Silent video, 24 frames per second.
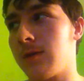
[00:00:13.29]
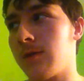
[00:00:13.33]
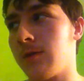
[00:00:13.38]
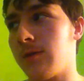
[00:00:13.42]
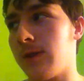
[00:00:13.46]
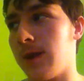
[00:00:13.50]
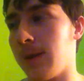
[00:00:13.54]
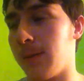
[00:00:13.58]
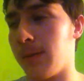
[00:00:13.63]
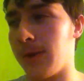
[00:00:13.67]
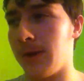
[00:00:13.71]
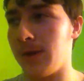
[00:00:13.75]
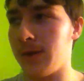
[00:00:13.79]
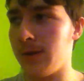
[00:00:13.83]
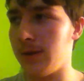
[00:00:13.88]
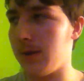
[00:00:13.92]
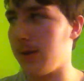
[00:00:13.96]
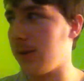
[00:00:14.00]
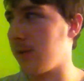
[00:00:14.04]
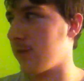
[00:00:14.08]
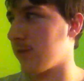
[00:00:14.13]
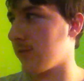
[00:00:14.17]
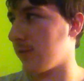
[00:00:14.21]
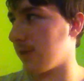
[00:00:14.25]
Crap, I
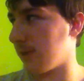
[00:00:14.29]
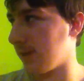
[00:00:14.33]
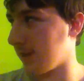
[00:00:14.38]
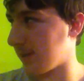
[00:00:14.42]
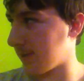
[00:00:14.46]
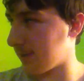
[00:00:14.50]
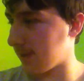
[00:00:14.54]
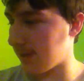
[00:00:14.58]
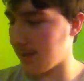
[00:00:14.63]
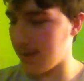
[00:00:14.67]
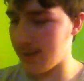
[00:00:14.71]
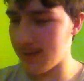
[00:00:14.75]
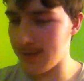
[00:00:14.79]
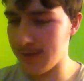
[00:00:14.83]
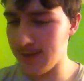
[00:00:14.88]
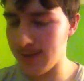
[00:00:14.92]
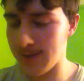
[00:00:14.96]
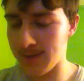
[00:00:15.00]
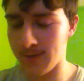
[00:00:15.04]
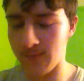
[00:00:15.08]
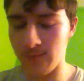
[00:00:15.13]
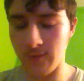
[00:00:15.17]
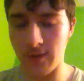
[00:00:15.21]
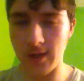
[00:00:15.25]
just realized, did I say
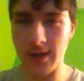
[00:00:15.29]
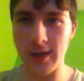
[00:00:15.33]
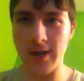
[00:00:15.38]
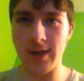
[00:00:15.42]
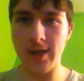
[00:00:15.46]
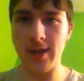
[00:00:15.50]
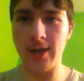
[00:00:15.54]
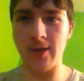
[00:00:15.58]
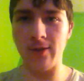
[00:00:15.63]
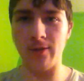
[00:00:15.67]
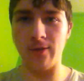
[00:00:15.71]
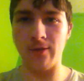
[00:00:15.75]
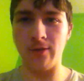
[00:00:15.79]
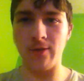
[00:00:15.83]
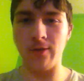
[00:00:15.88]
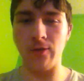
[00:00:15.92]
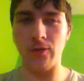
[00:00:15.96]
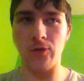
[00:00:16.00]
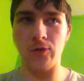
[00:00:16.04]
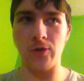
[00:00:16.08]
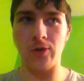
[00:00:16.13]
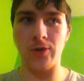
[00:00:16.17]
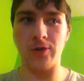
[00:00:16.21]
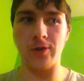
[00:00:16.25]
it's Friday or
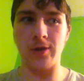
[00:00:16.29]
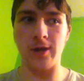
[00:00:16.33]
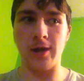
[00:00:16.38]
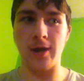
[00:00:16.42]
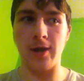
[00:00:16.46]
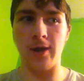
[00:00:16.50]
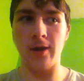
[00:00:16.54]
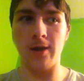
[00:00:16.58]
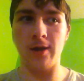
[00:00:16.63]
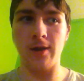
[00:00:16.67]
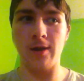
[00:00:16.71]
Thursday?